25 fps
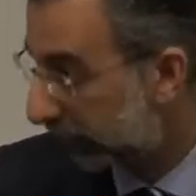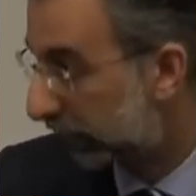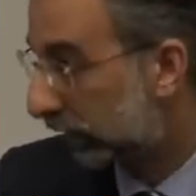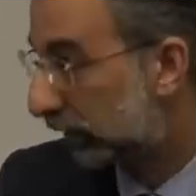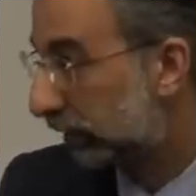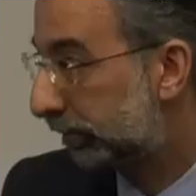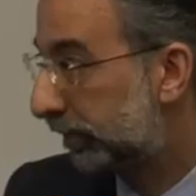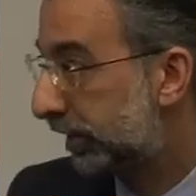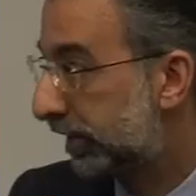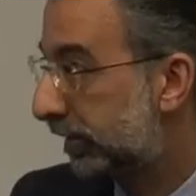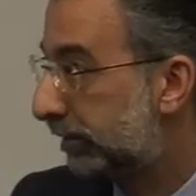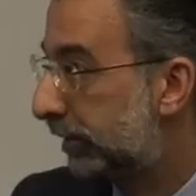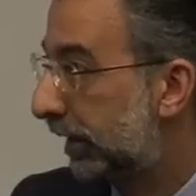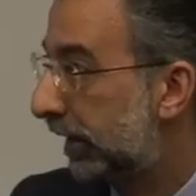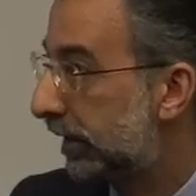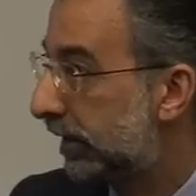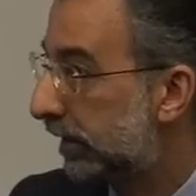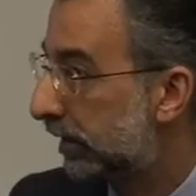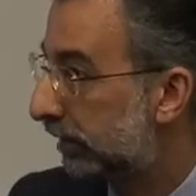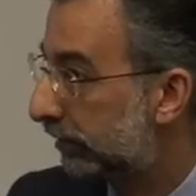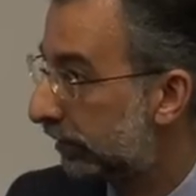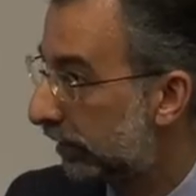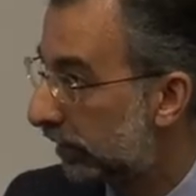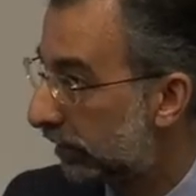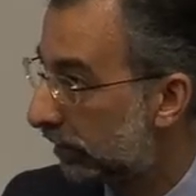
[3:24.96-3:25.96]
legal
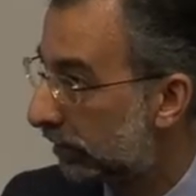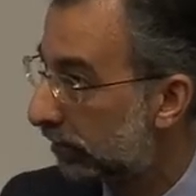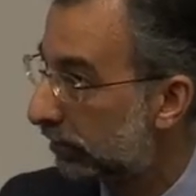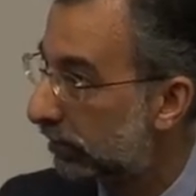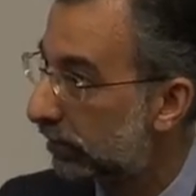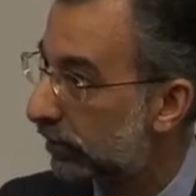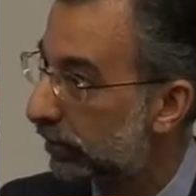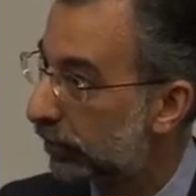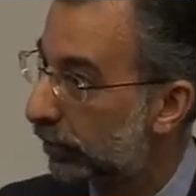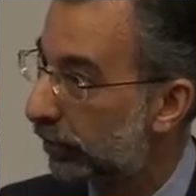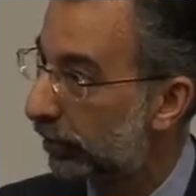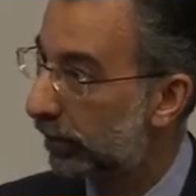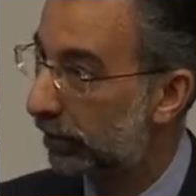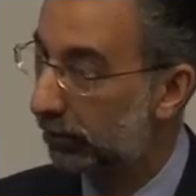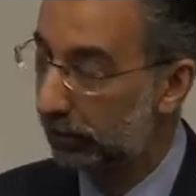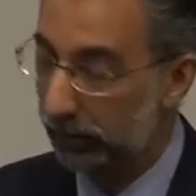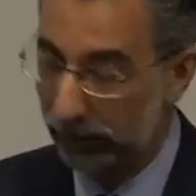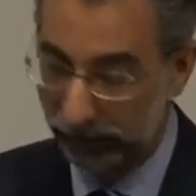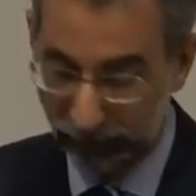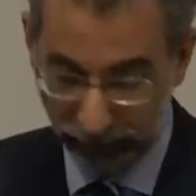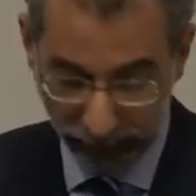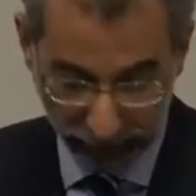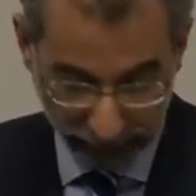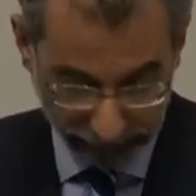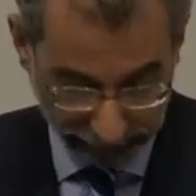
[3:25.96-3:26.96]
perspective, and Doreen
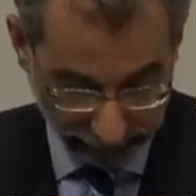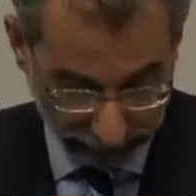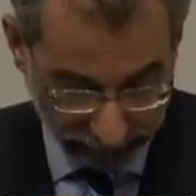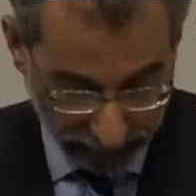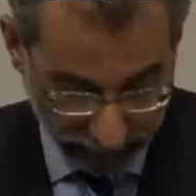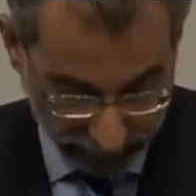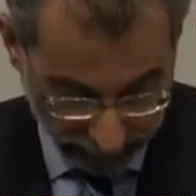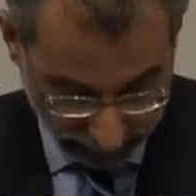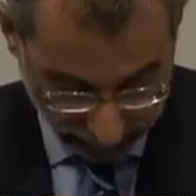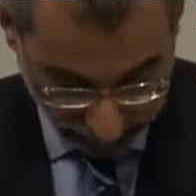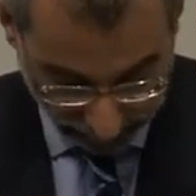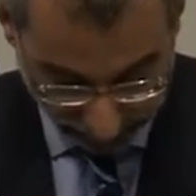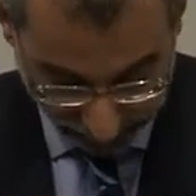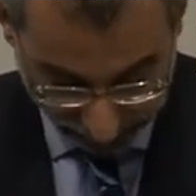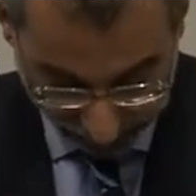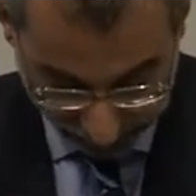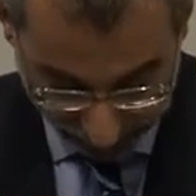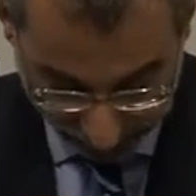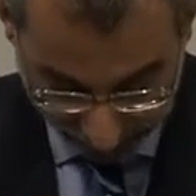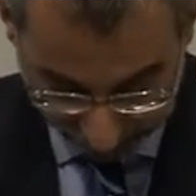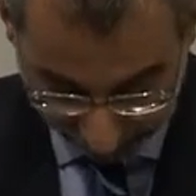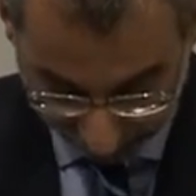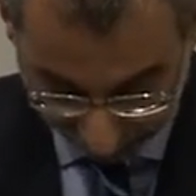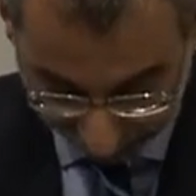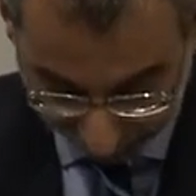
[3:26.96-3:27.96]
will do it from
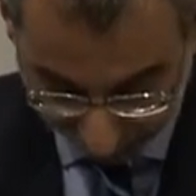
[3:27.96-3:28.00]
hers.